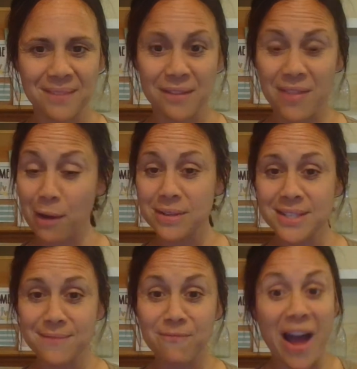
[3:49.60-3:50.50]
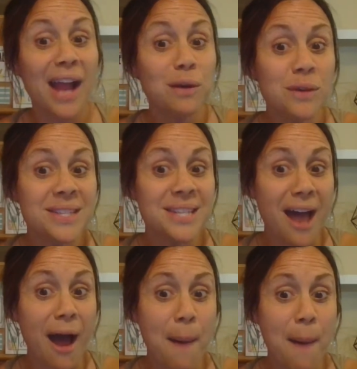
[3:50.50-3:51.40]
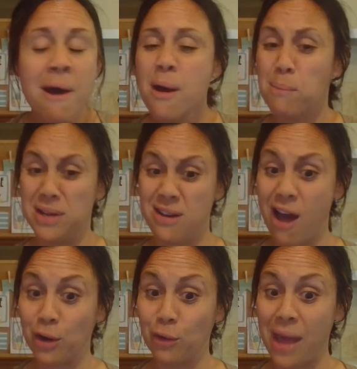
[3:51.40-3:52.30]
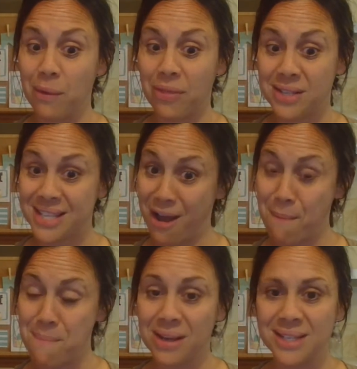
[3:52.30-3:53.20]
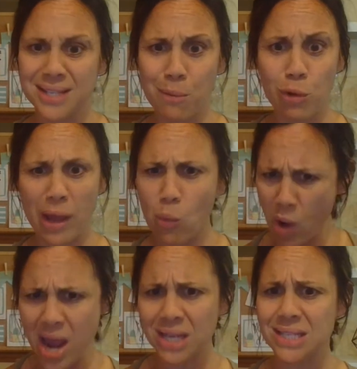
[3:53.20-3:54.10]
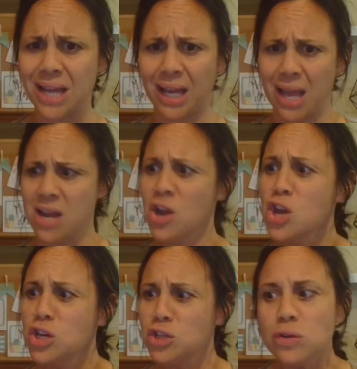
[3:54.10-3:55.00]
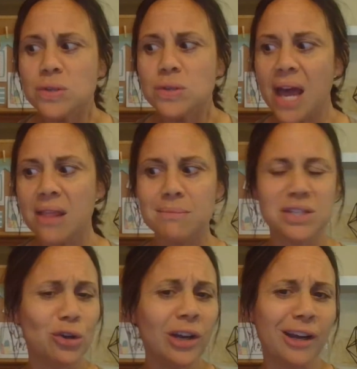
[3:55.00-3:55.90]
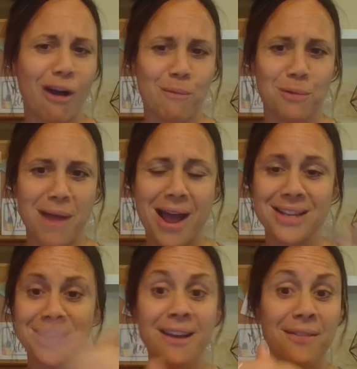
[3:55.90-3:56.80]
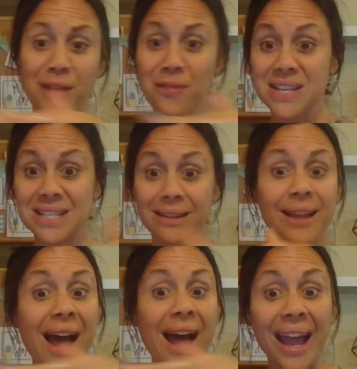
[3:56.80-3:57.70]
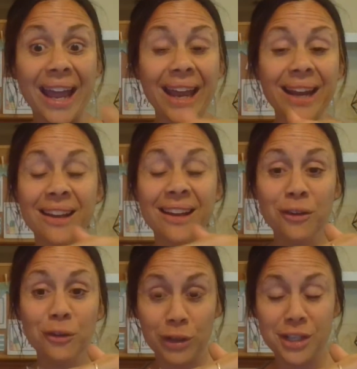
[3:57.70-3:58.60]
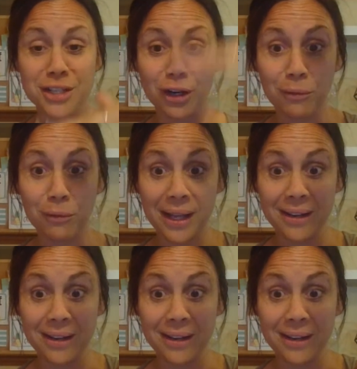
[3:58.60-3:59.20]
And that was fine with some, but not okay with some, because some were like, wait a second, you said in the Missouri Compromise that this line would determine